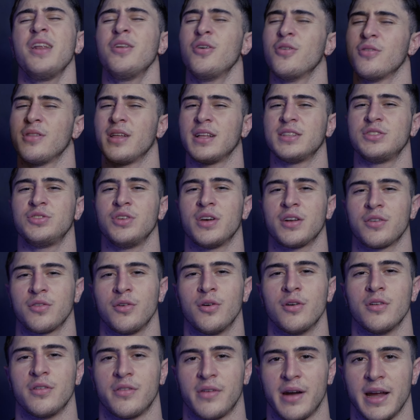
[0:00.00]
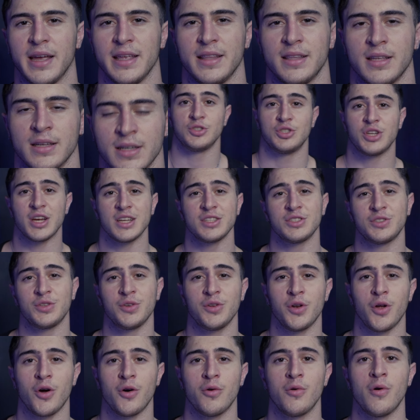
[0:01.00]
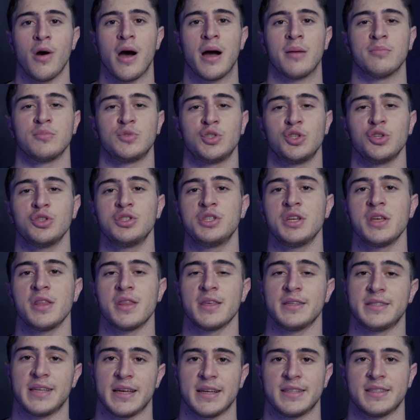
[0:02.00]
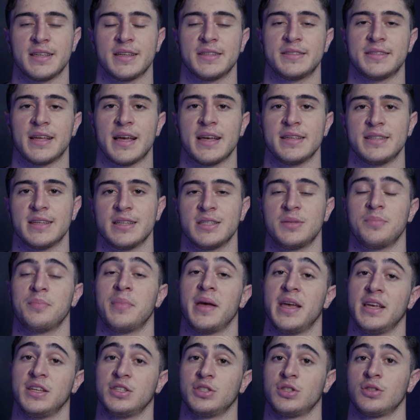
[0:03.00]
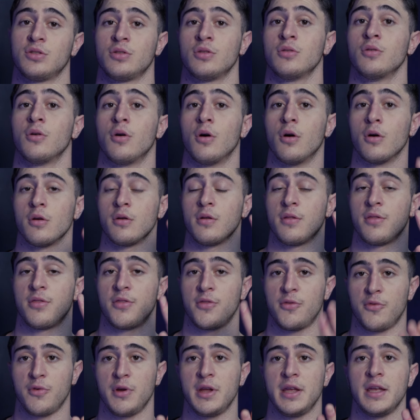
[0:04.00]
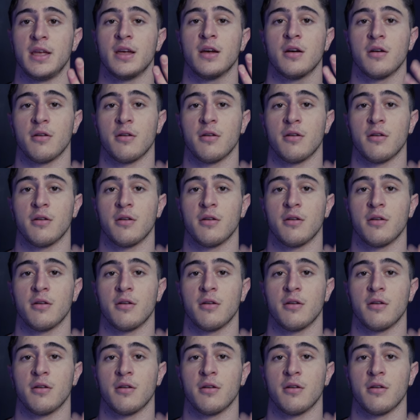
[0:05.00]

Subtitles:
know that's your goal, right? Just to know, I'm choosing these exercises based on 3